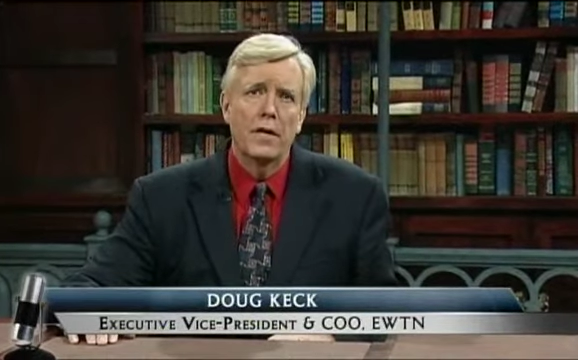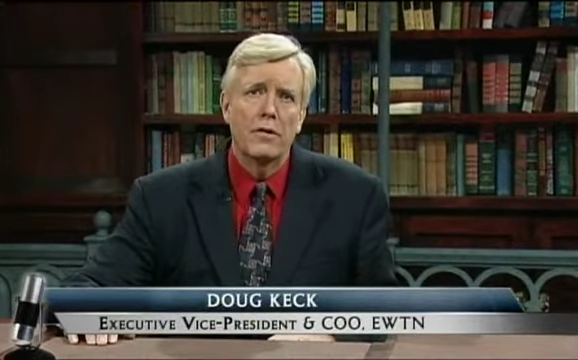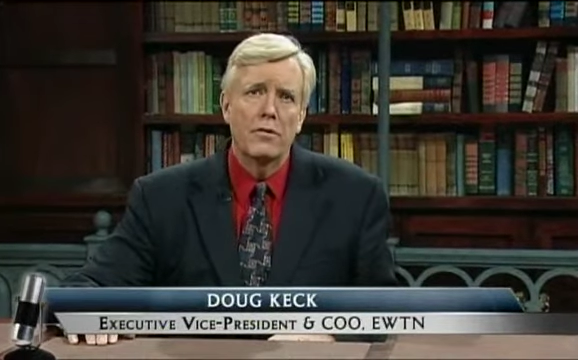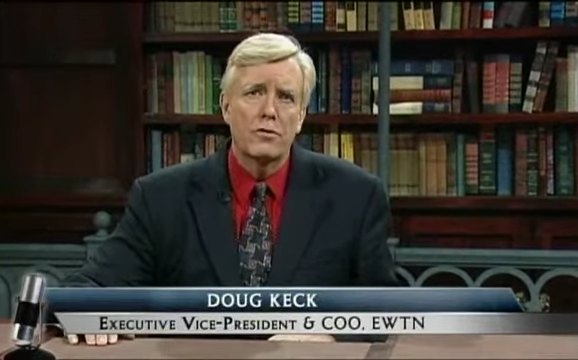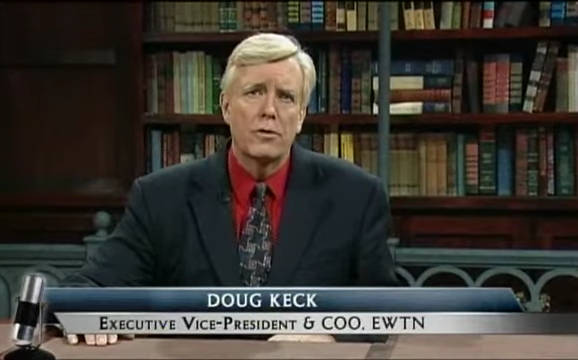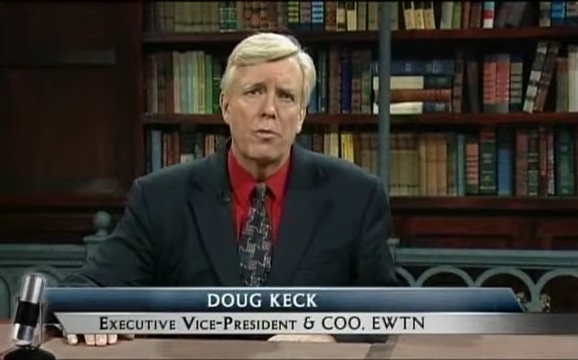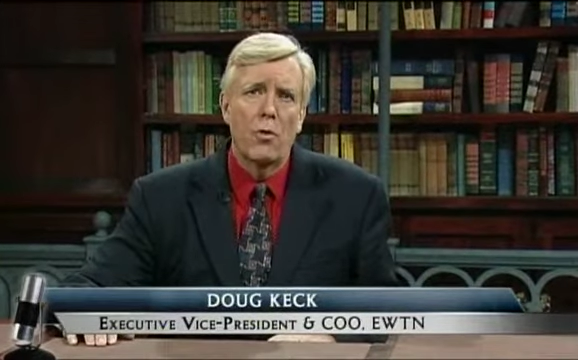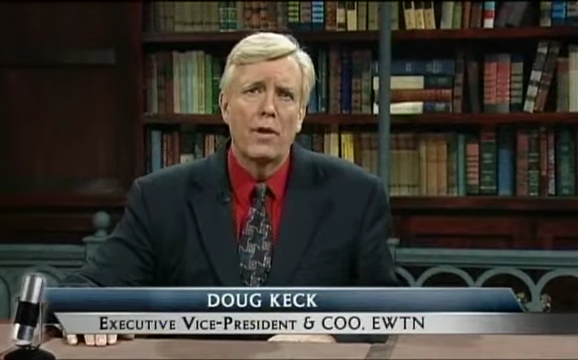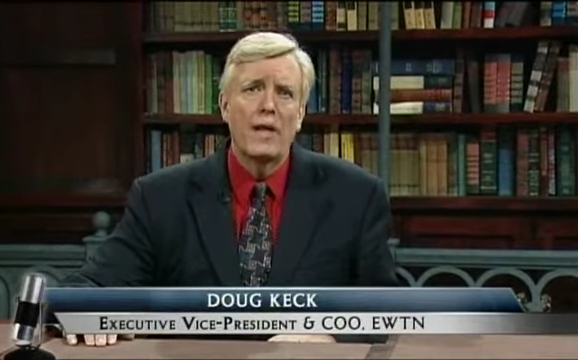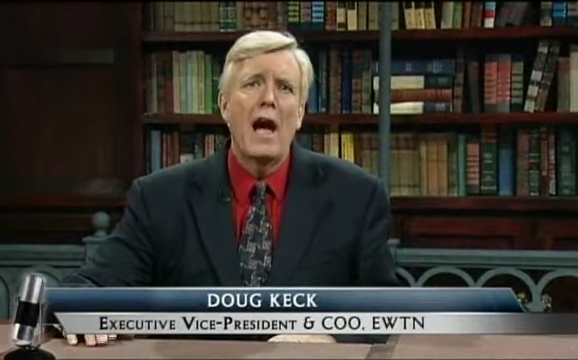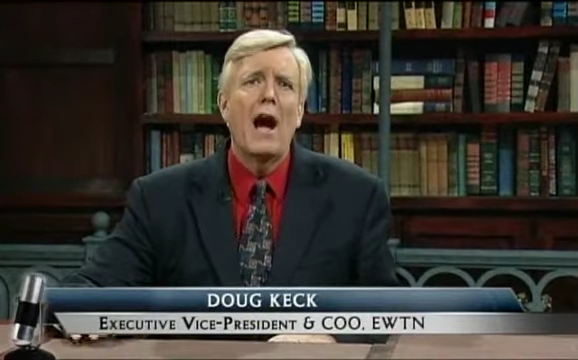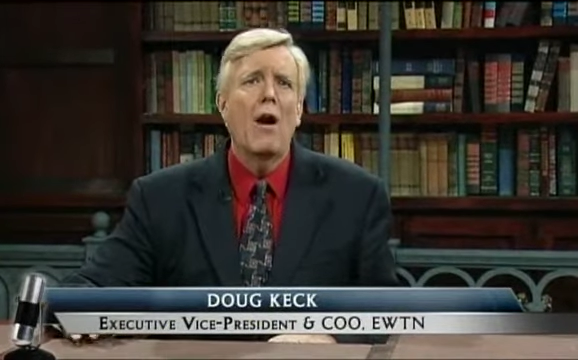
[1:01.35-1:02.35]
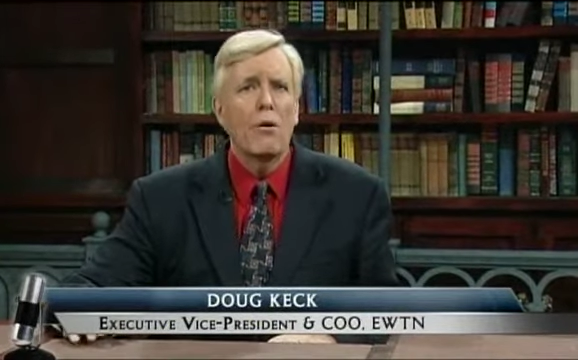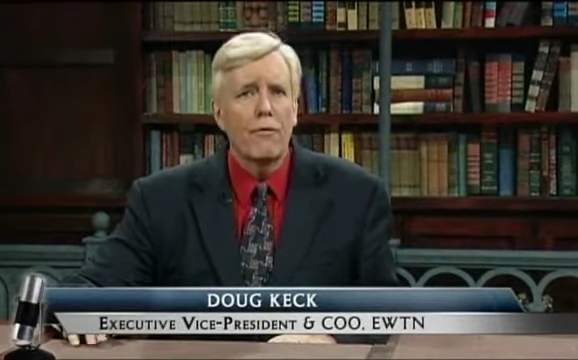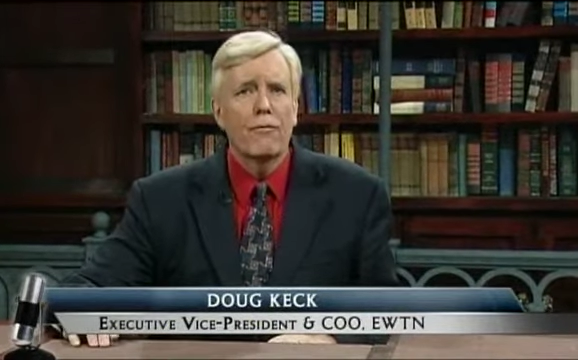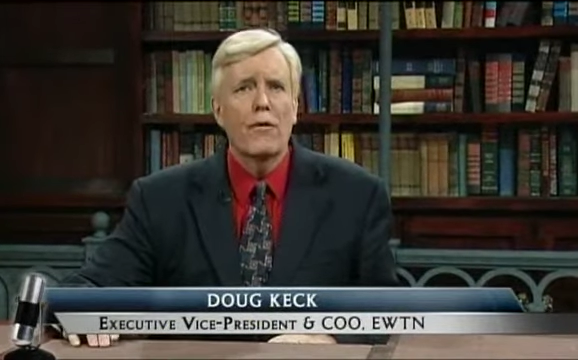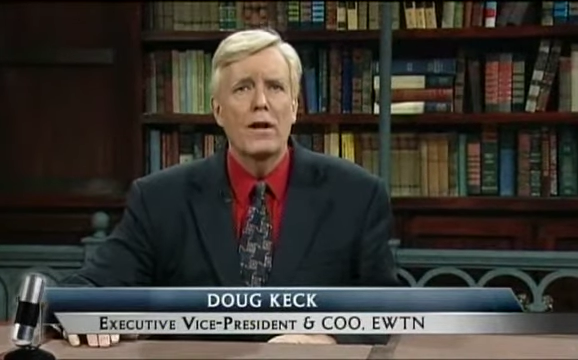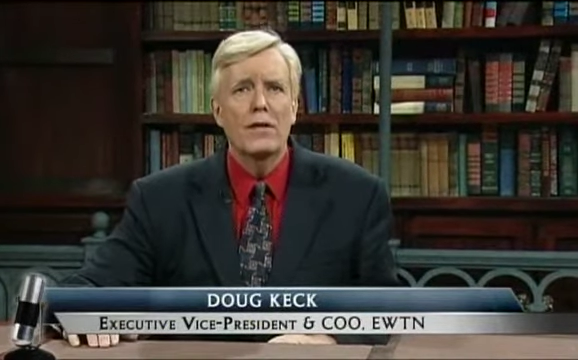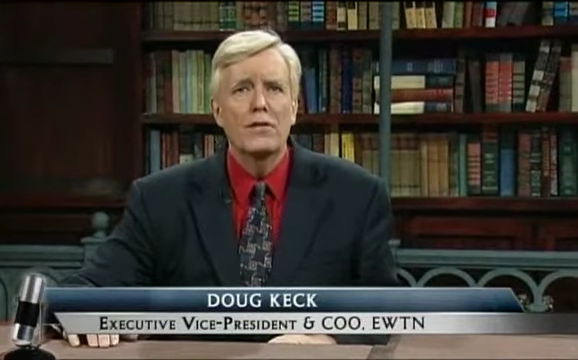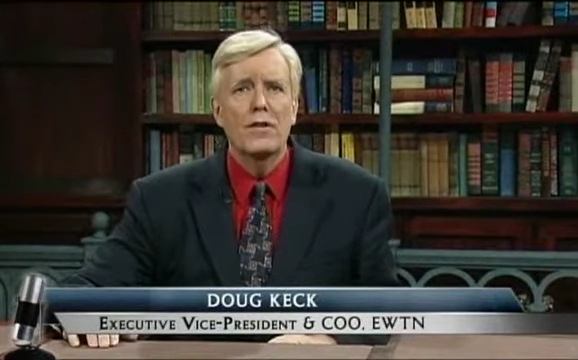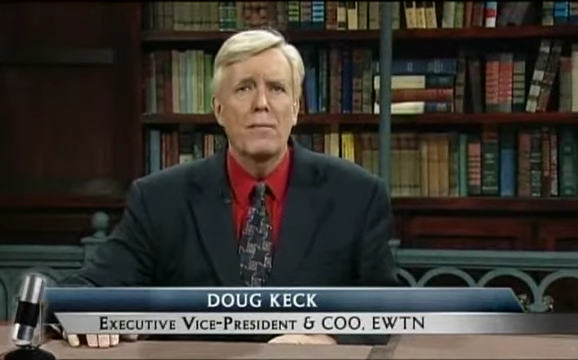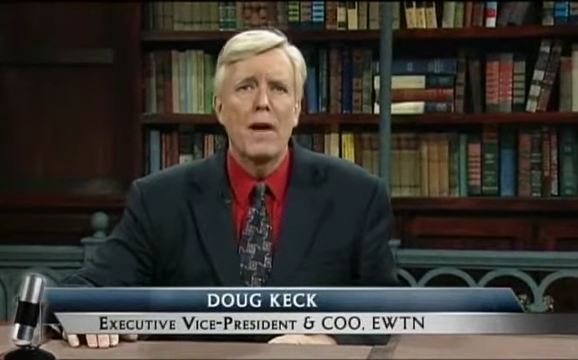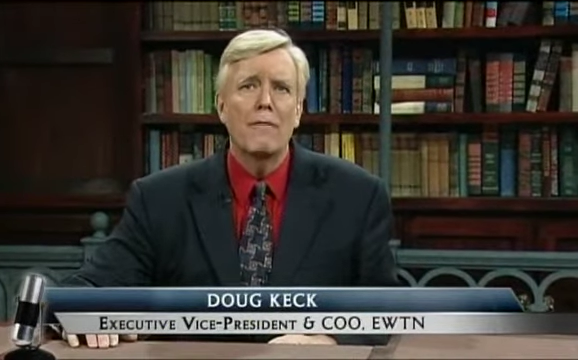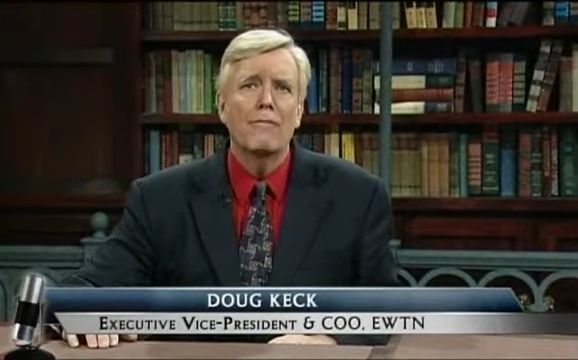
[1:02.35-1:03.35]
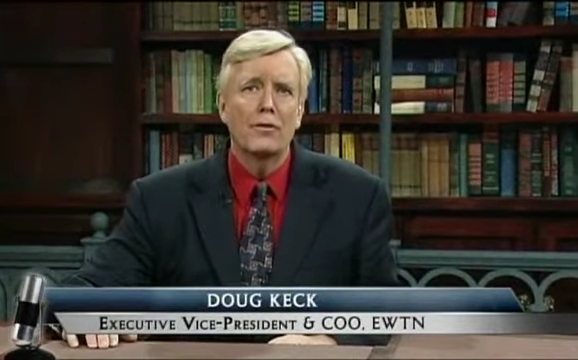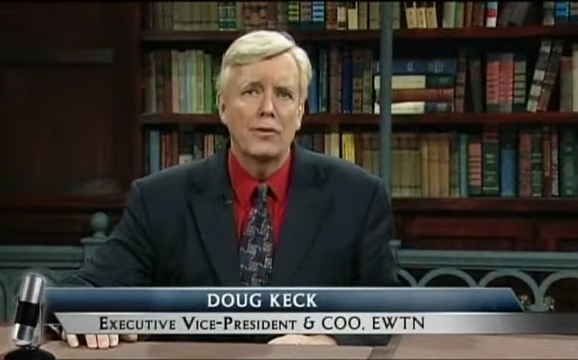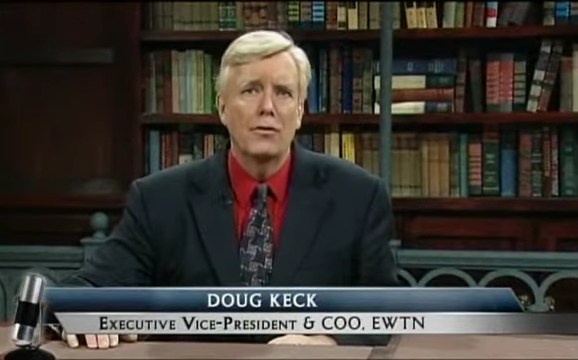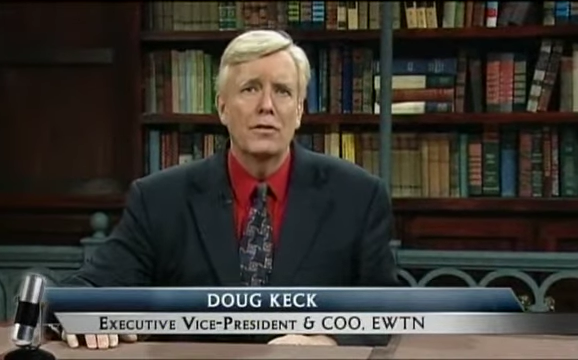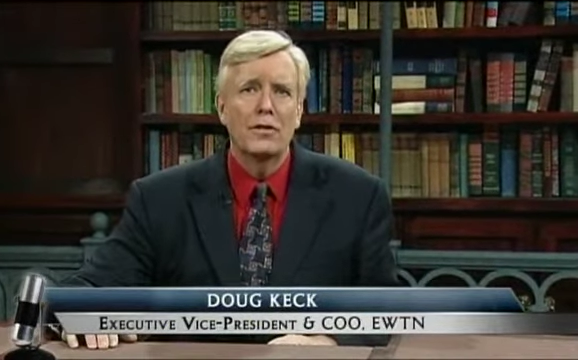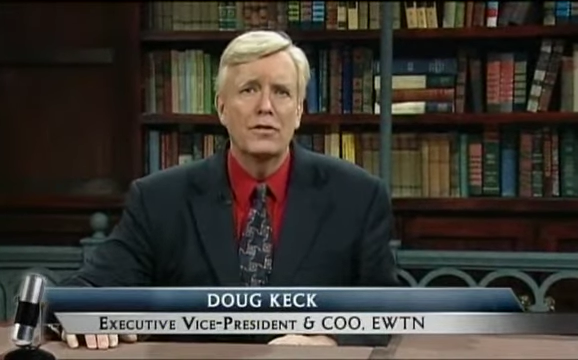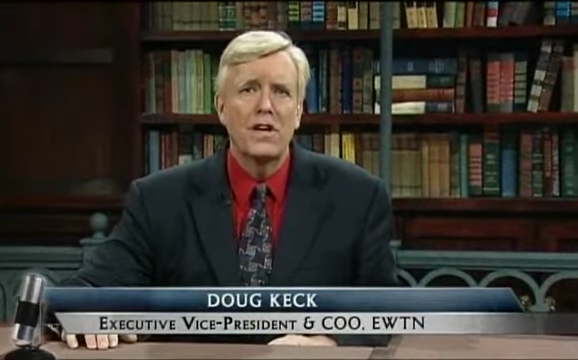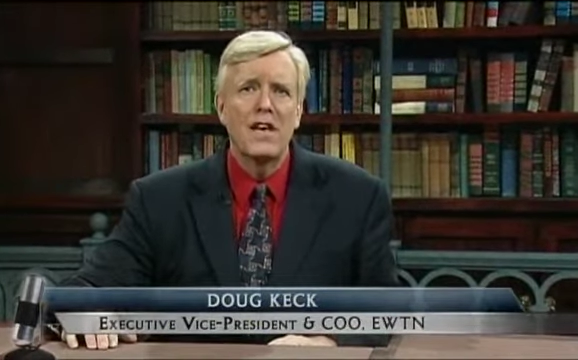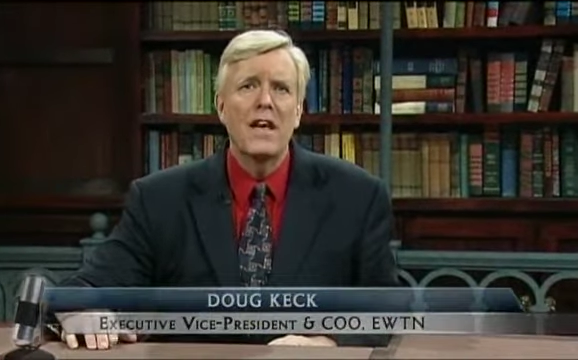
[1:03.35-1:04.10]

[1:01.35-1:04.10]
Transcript: you're supporting our friends, the Manfredonias,